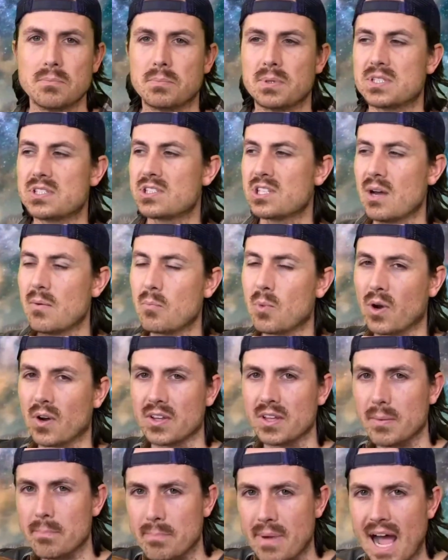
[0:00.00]
But somewhere in
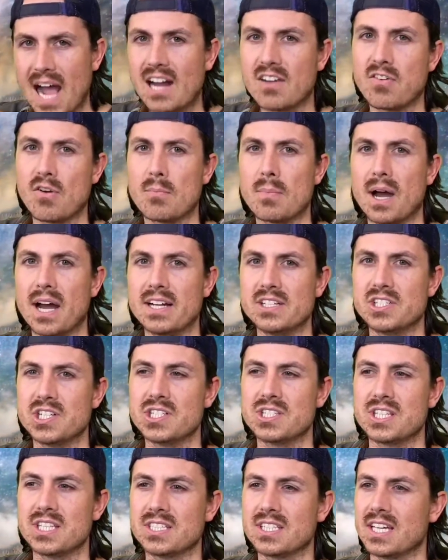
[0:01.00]
the back of her mind, she's
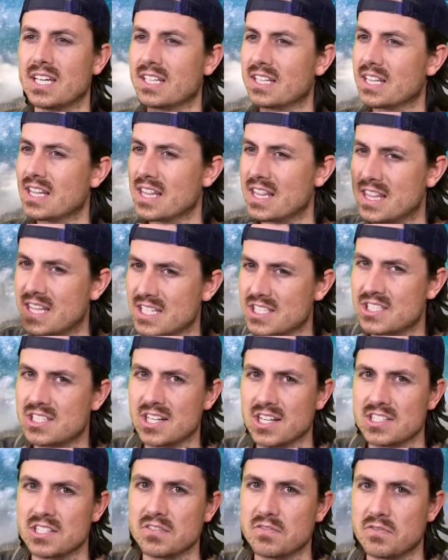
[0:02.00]
thinking, this
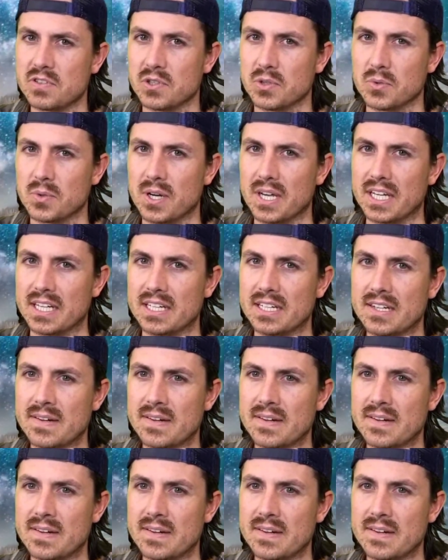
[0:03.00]
doesn't feel right.